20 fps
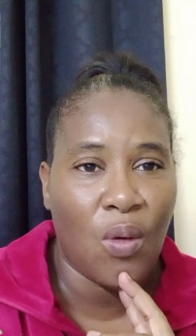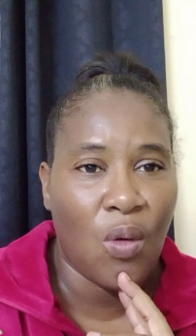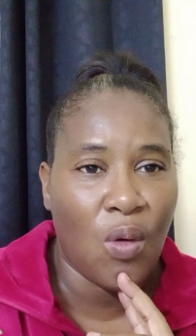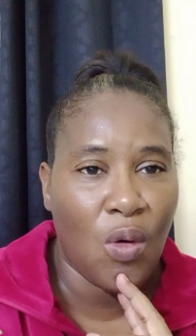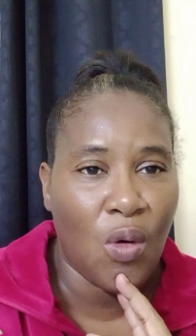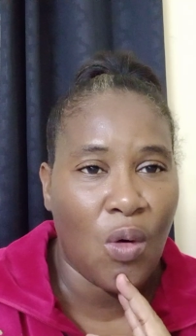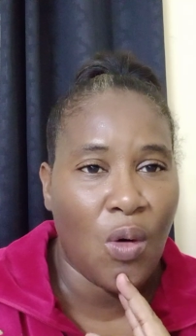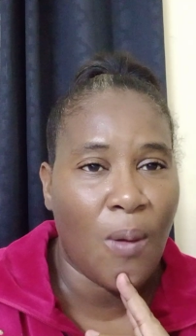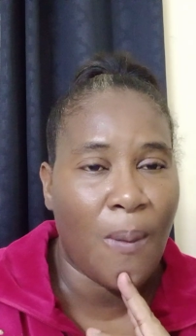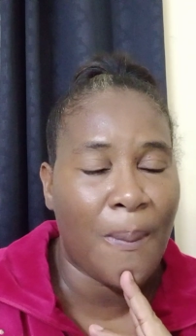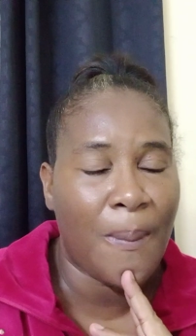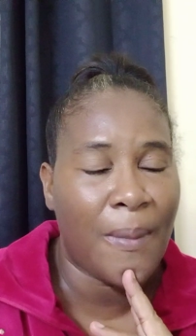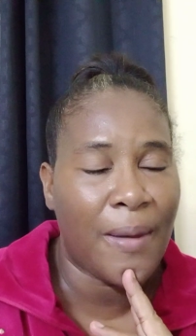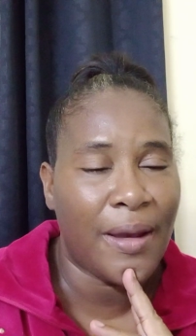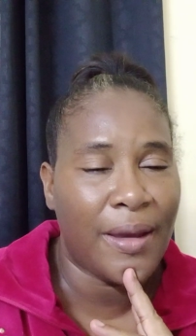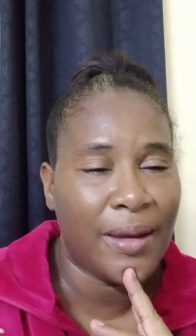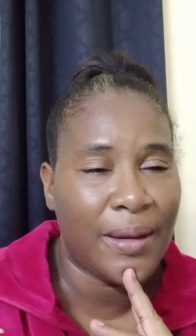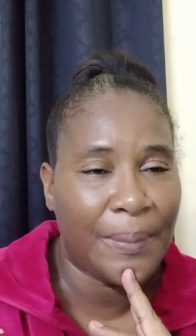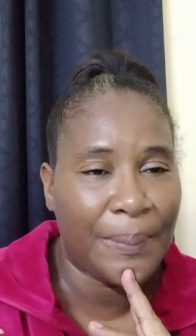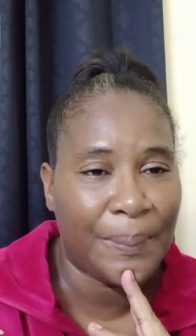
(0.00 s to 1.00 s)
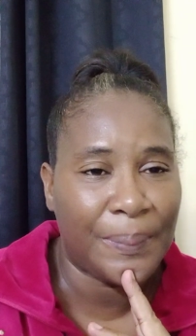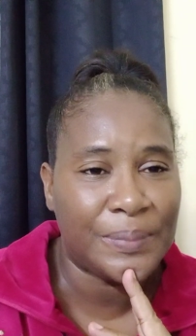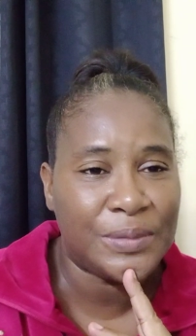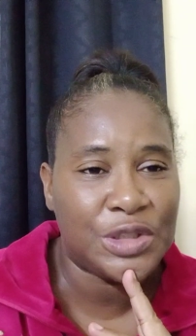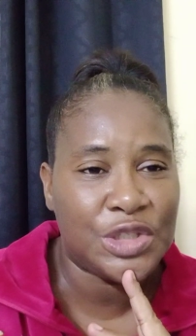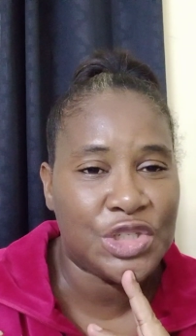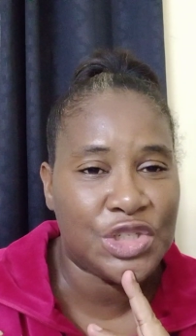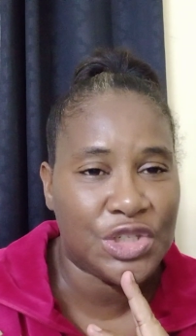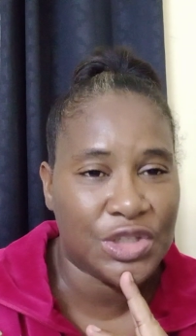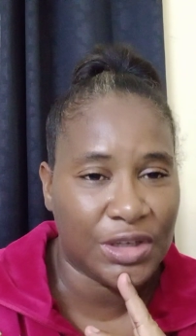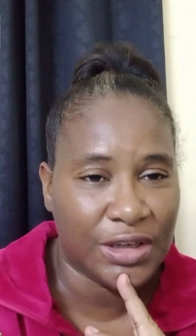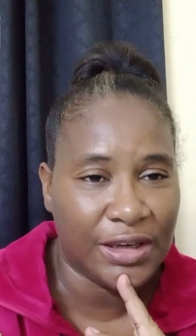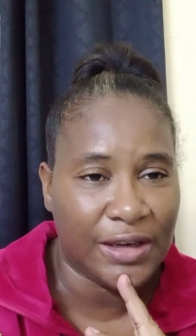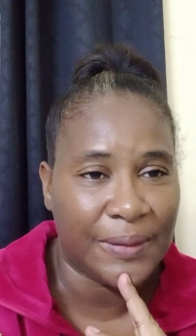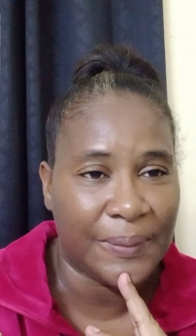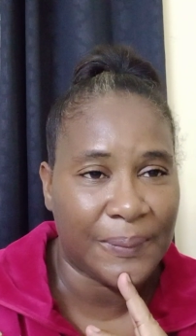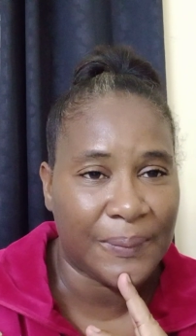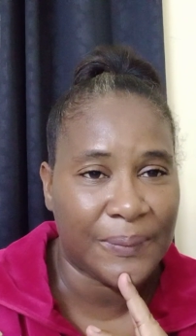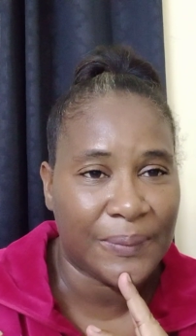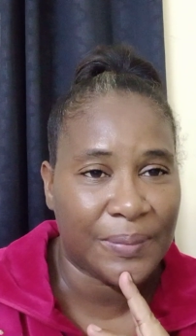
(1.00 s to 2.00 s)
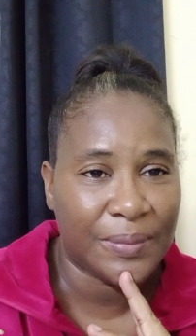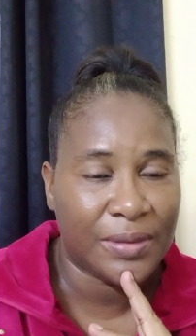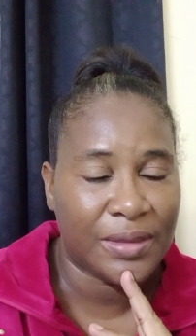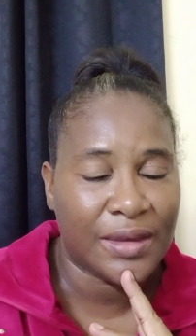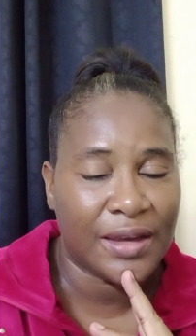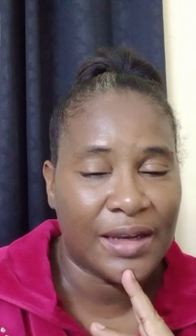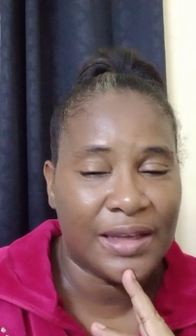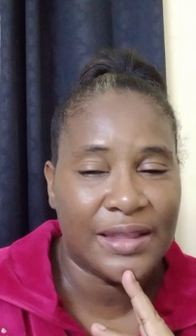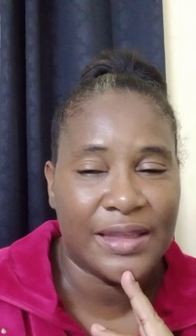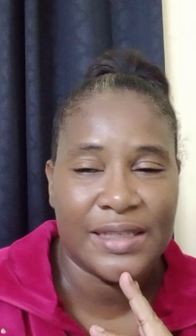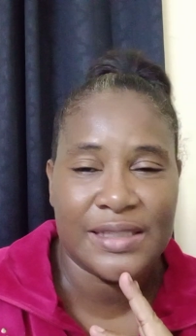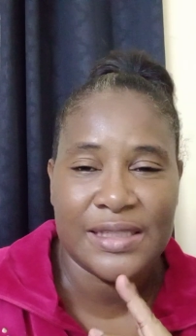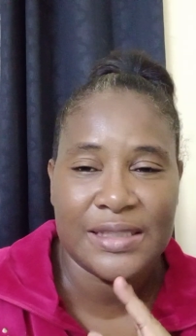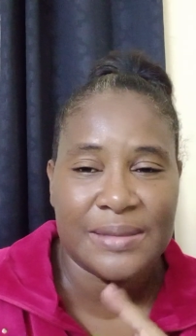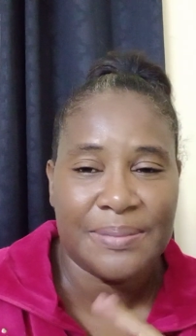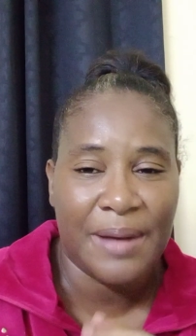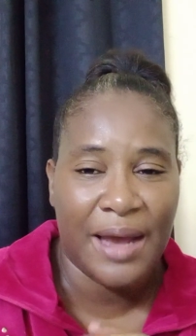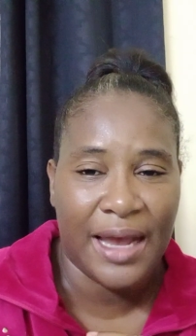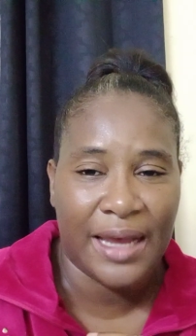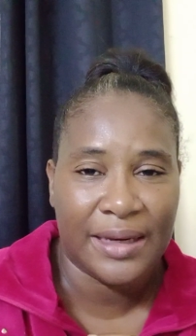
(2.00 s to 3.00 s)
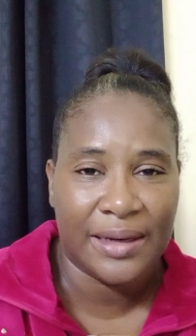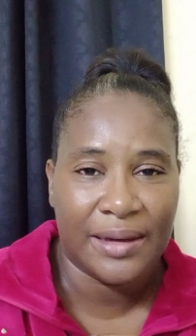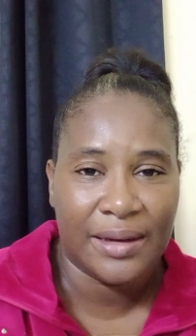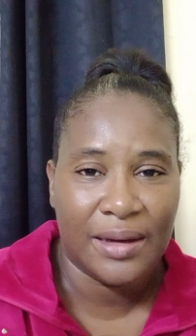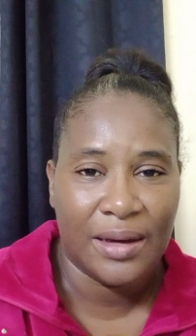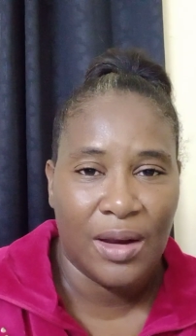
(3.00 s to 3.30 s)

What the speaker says: OMG, this is bad.